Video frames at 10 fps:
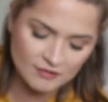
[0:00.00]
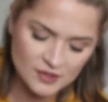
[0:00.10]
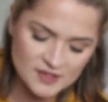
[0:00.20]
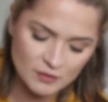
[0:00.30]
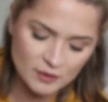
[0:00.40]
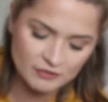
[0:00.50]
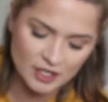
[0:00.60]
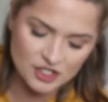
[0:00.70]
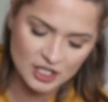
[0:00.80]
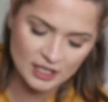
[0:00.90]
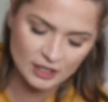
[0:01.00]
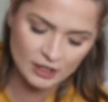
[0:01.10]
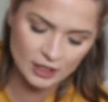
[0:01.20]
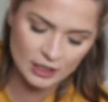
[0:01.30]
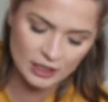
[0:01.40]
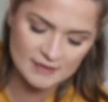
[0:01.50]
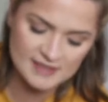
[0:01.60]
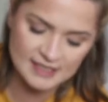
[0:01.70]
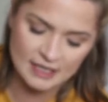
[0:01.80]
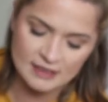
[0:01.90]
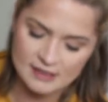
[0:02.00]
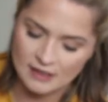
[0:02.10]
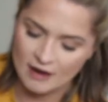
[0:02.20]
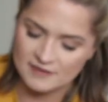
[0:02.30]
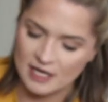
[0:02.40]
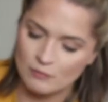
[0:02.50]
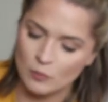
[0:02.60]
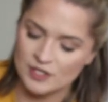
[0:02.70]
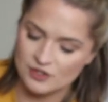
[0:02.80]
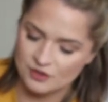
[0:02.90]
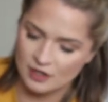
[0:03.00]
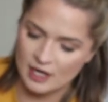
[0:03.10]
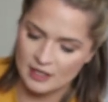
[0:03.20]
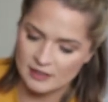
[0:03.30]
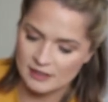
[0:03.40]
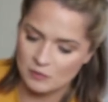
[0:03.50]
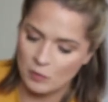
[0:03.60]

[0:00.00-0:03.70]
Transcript: Feels so refreshing and good, leaves skin soft and moisturized.